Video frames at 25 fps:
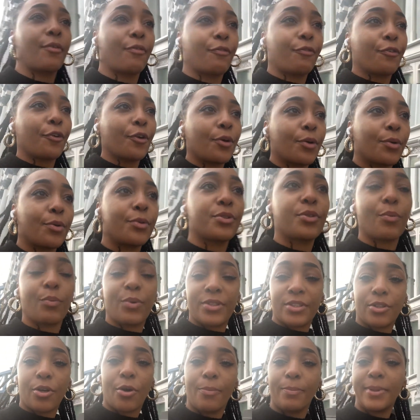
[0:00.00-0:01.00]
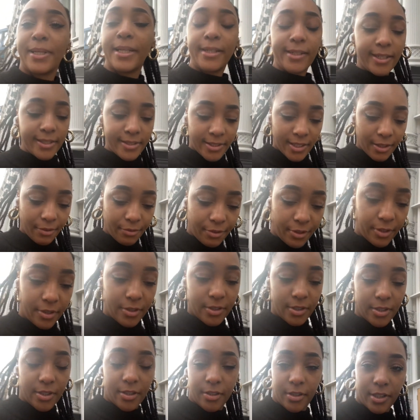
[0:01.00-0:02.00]
food was completely
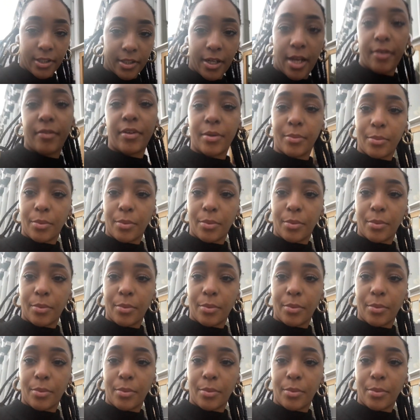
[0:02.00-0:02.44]
different to Canary